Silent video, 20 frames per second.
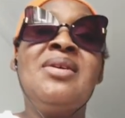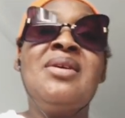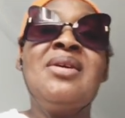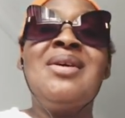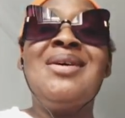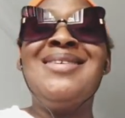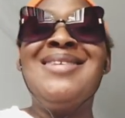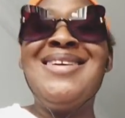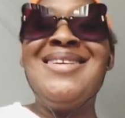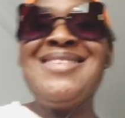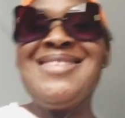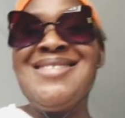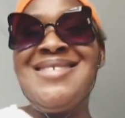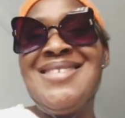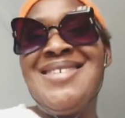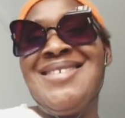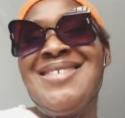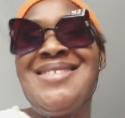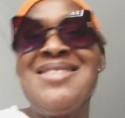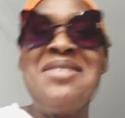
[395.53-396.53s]
And now you're
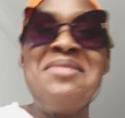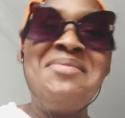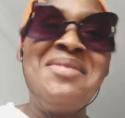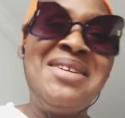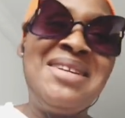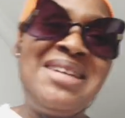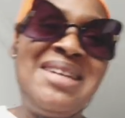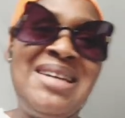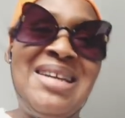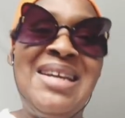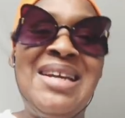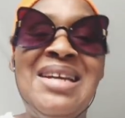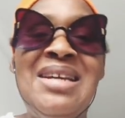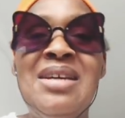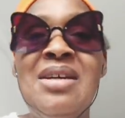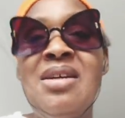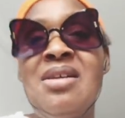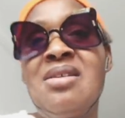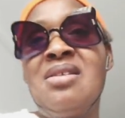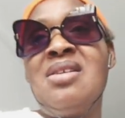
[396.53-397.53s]
saying, nobody can get
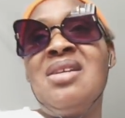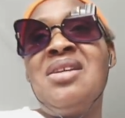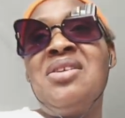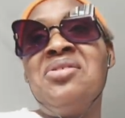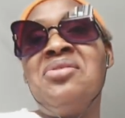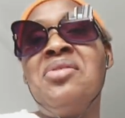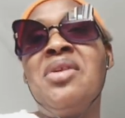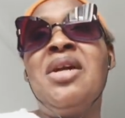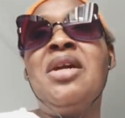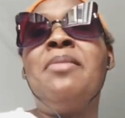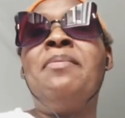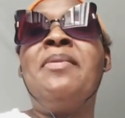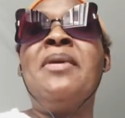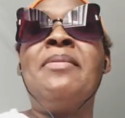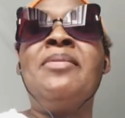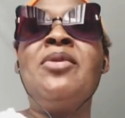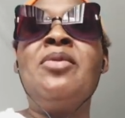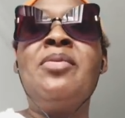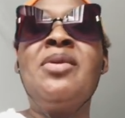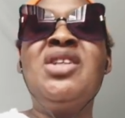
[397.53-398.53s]
a UAE
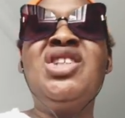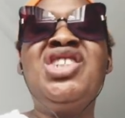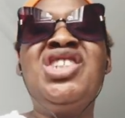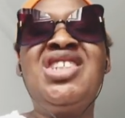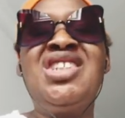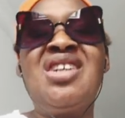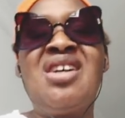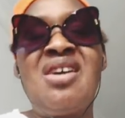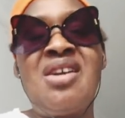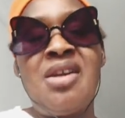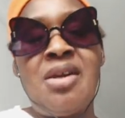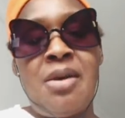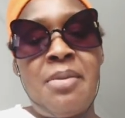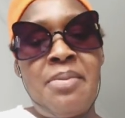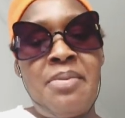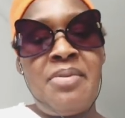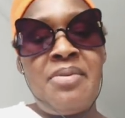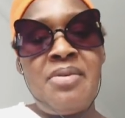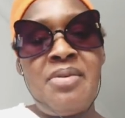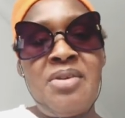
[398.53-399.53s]
passport. But shut
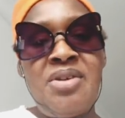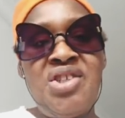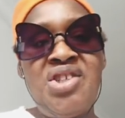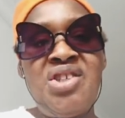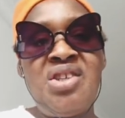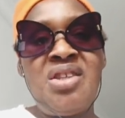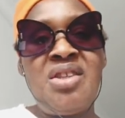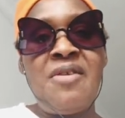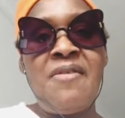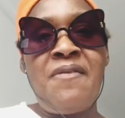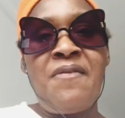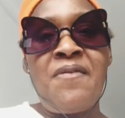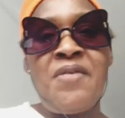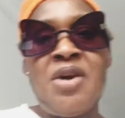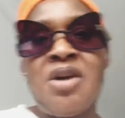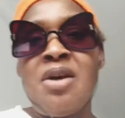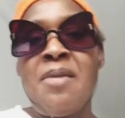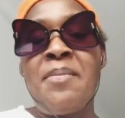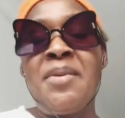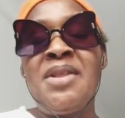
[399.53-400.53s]
up. Shut the
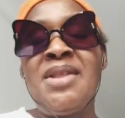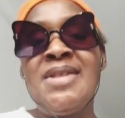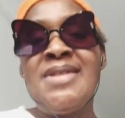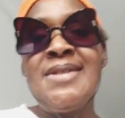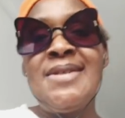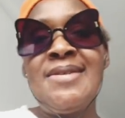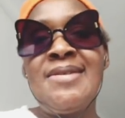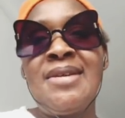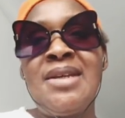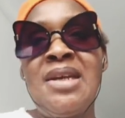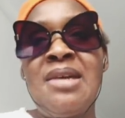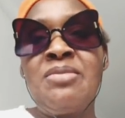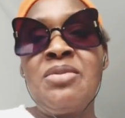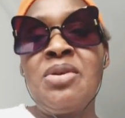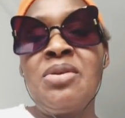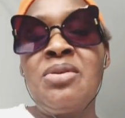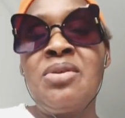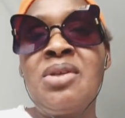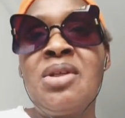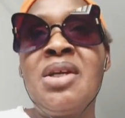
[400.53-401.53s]
fuck up and listen to
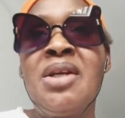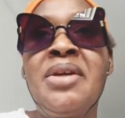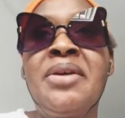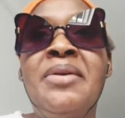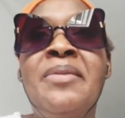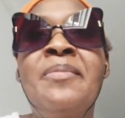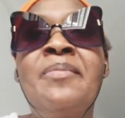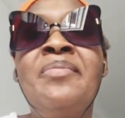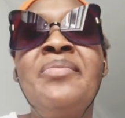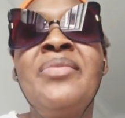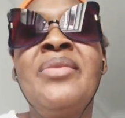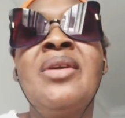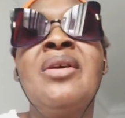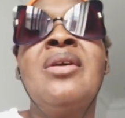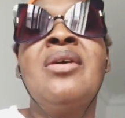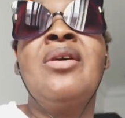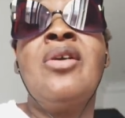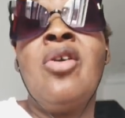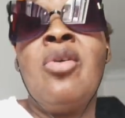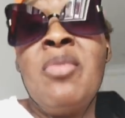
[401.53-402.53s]
Kemi Olunloyo.
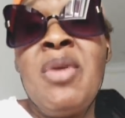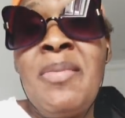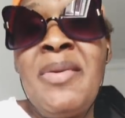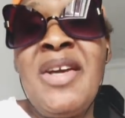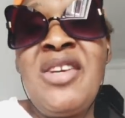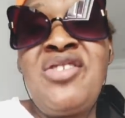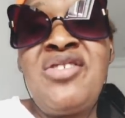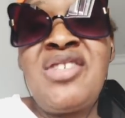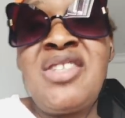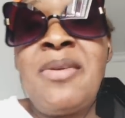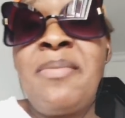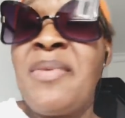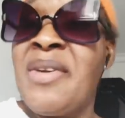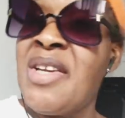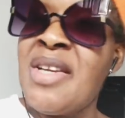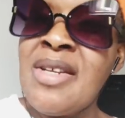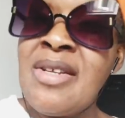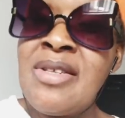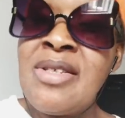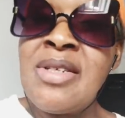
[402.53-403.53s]
Or maybe I should say,
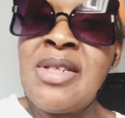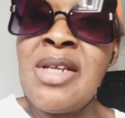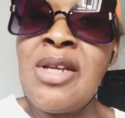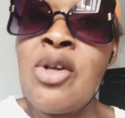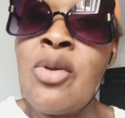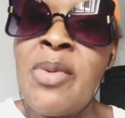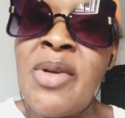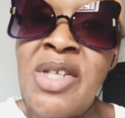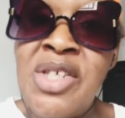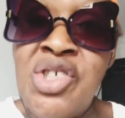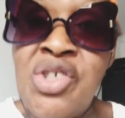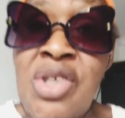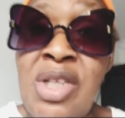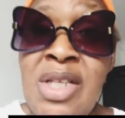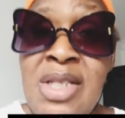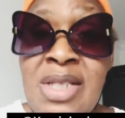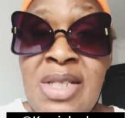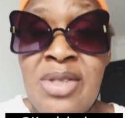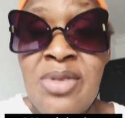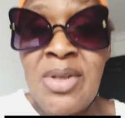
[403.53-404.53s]
beginning today, nobody should
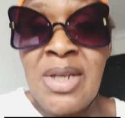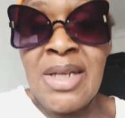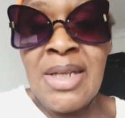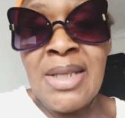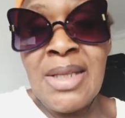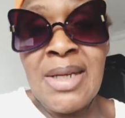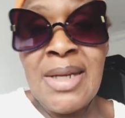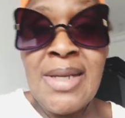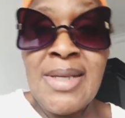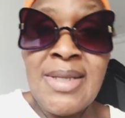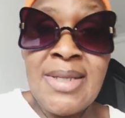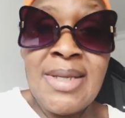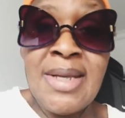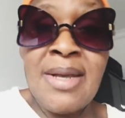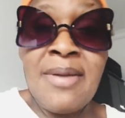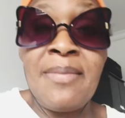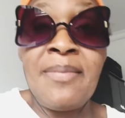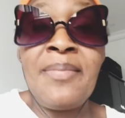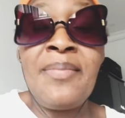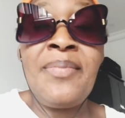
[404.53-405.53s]
listen to anything I
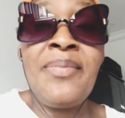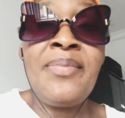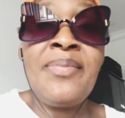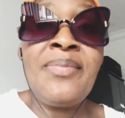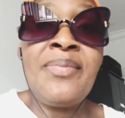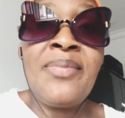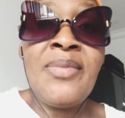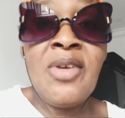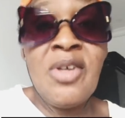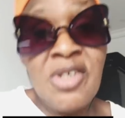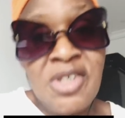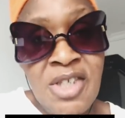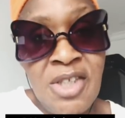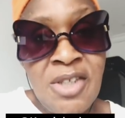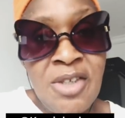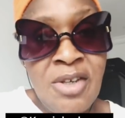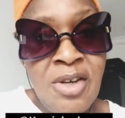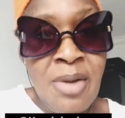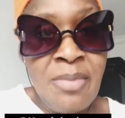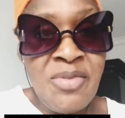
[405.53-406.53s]
say
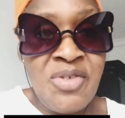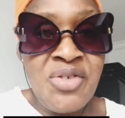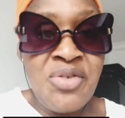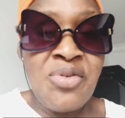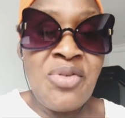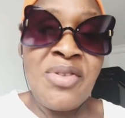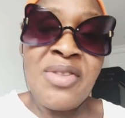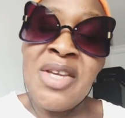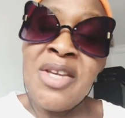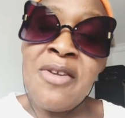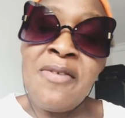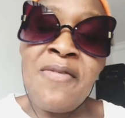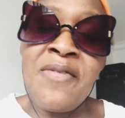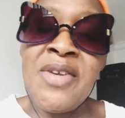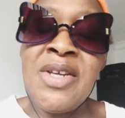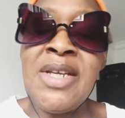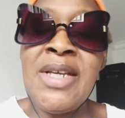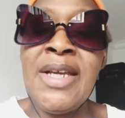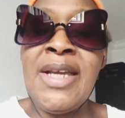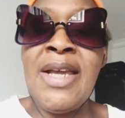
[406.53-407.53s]
until it comes true, and then you
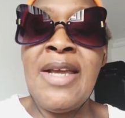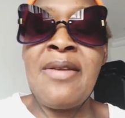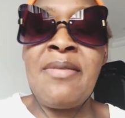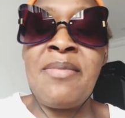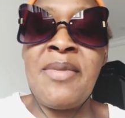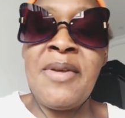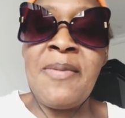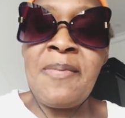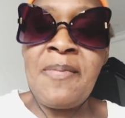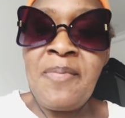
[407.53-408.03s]
vindicate me.